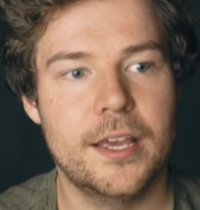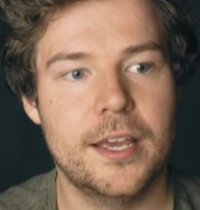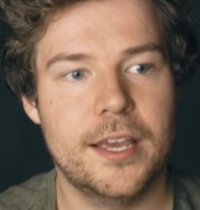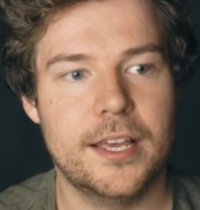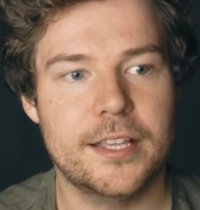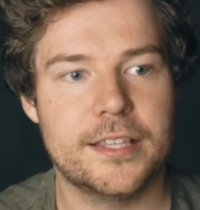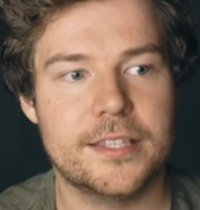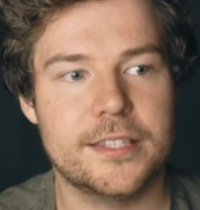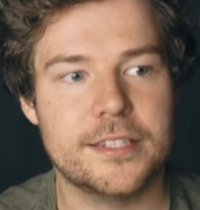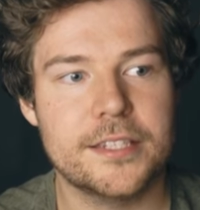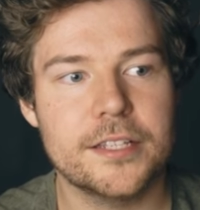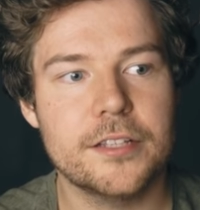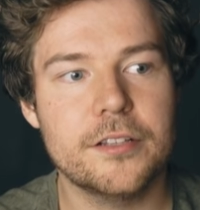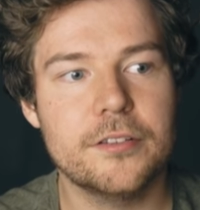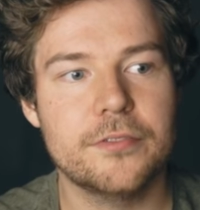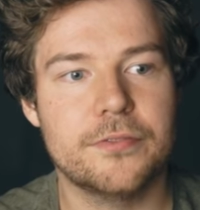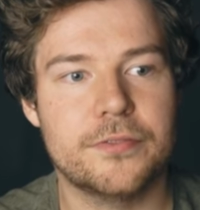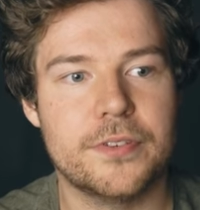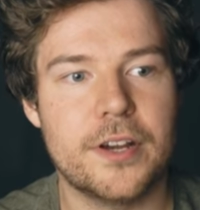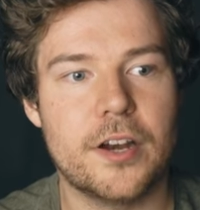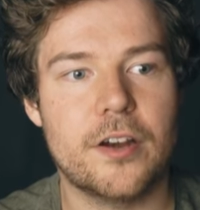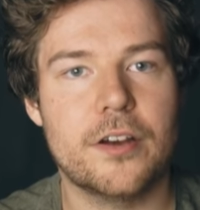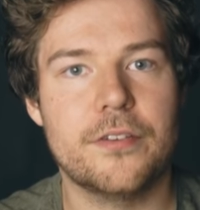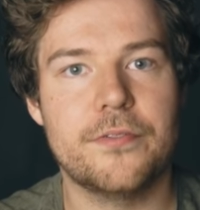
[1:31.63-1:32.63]
It's still
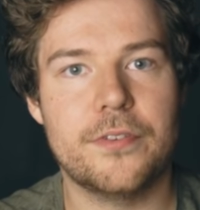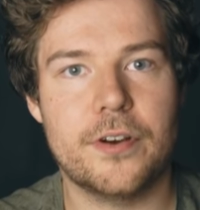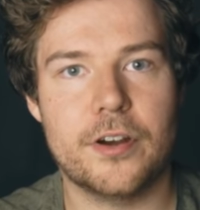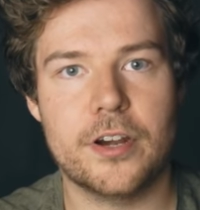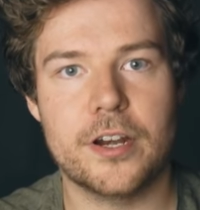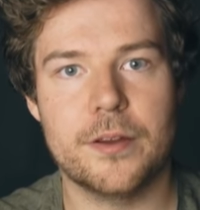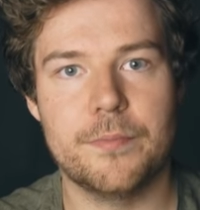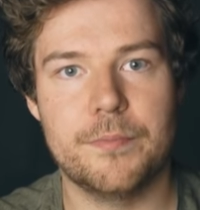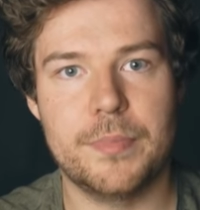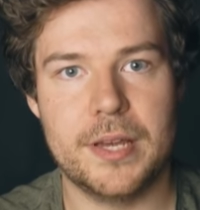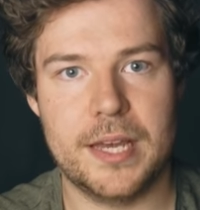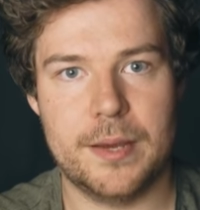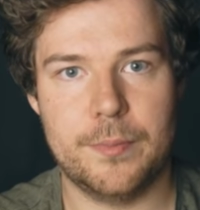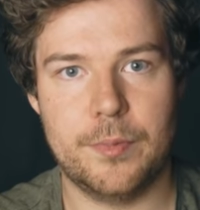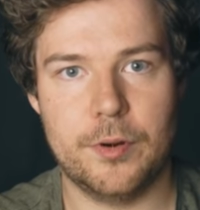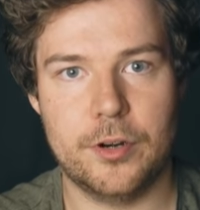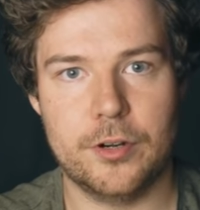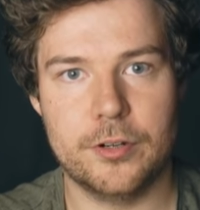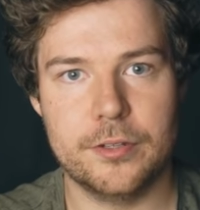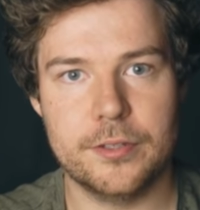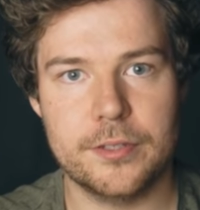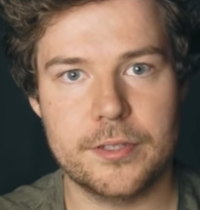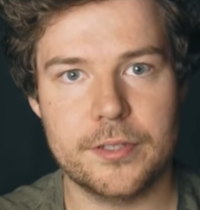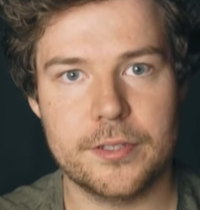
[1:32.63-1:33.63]
very, very bare
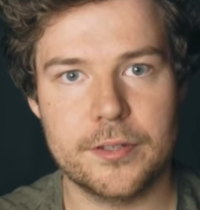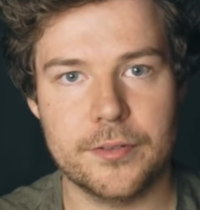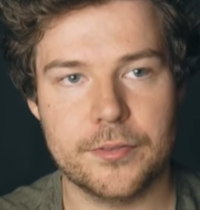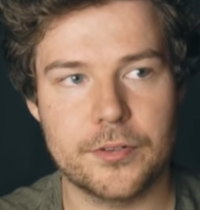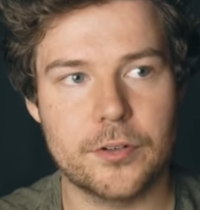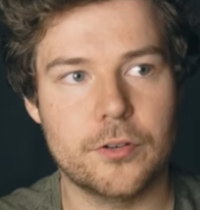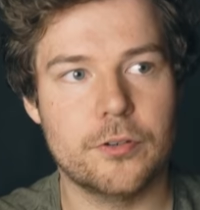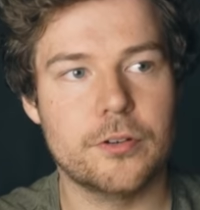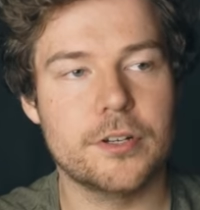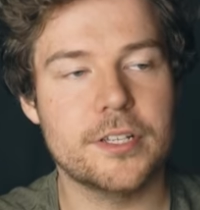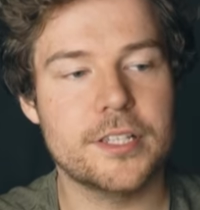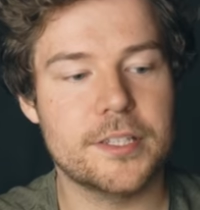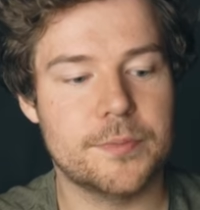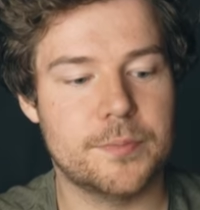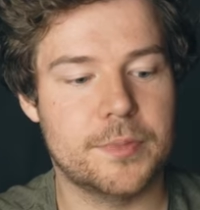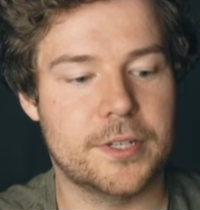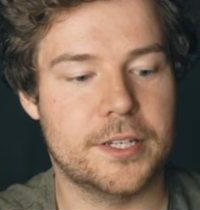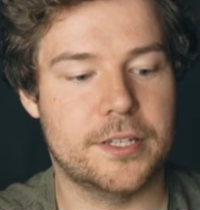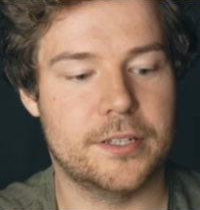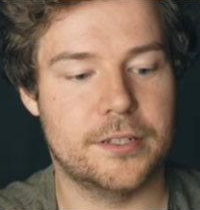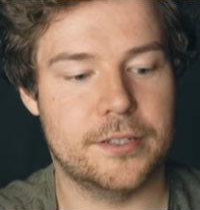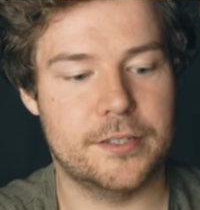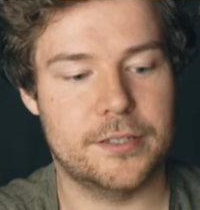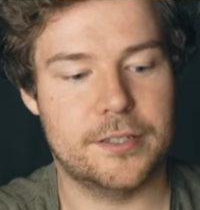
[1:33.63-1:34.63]
bones, of course,
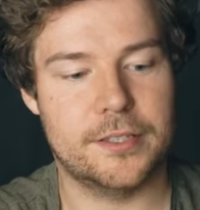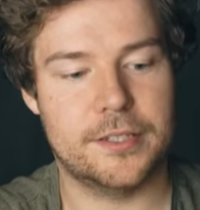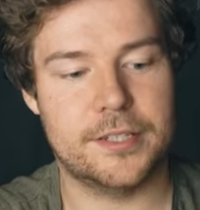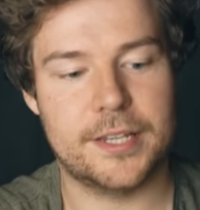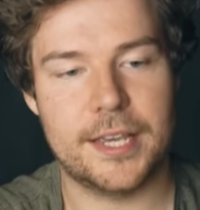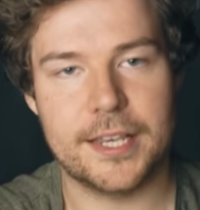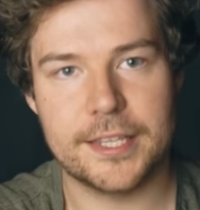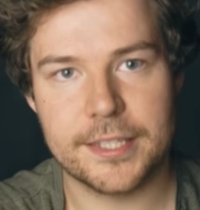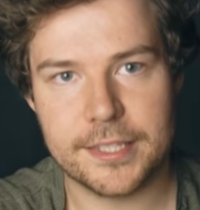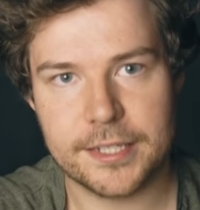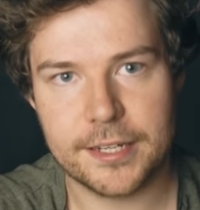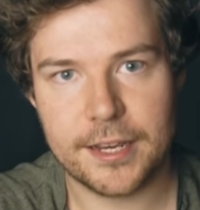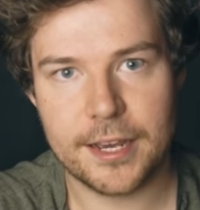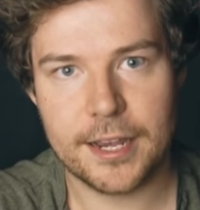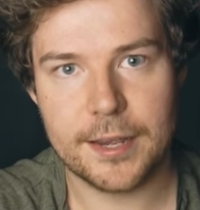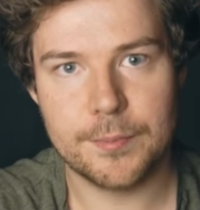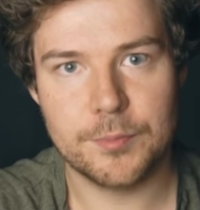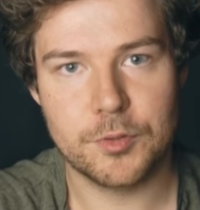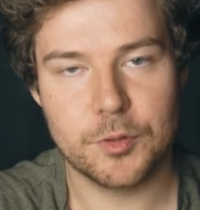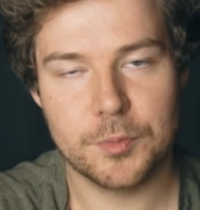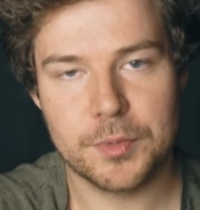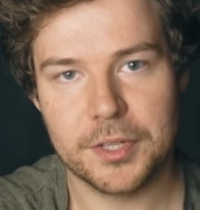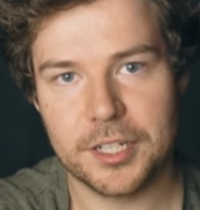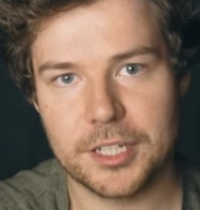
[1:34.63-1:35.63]
because it takes
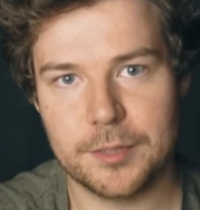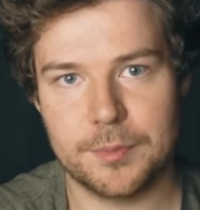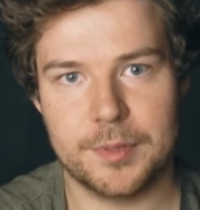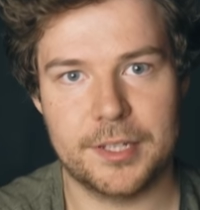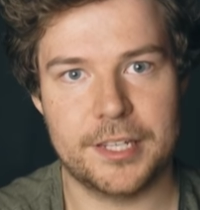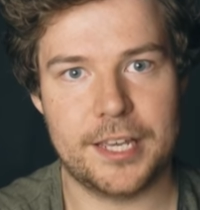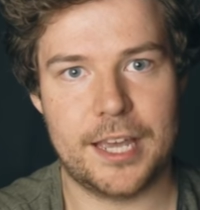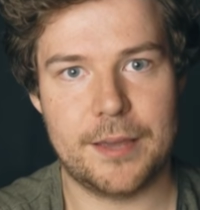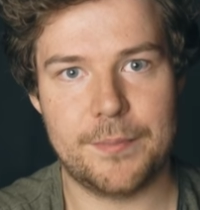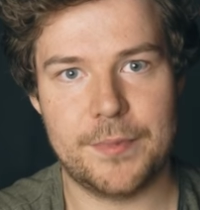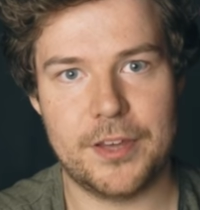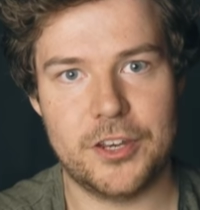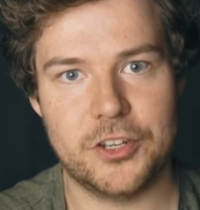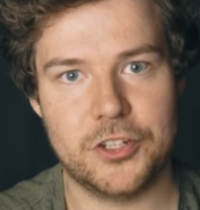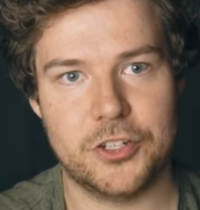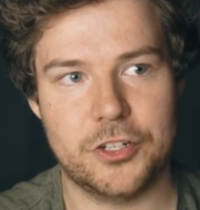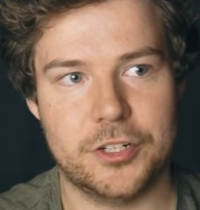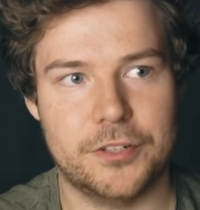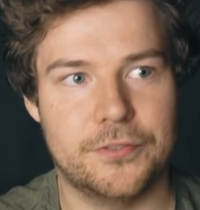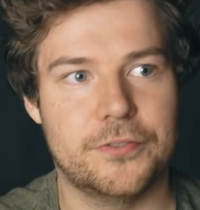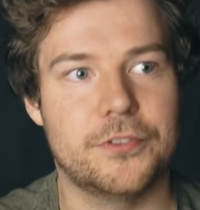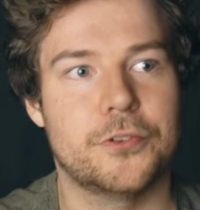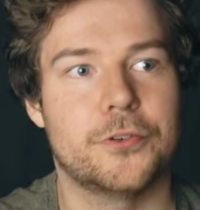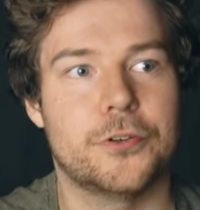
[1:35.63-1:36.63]
time to build up a game
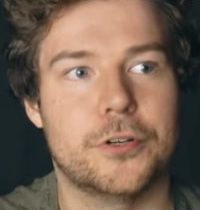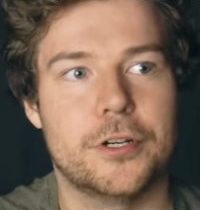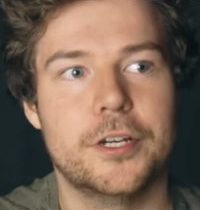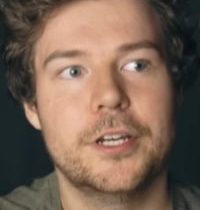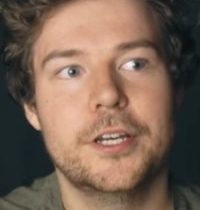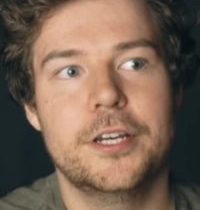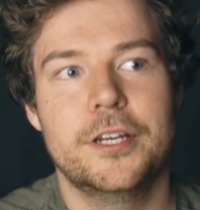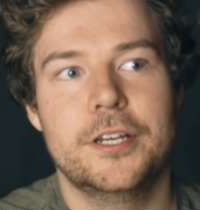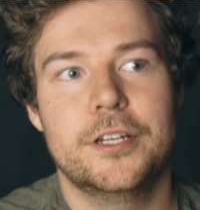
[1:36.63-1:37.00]
engine if you're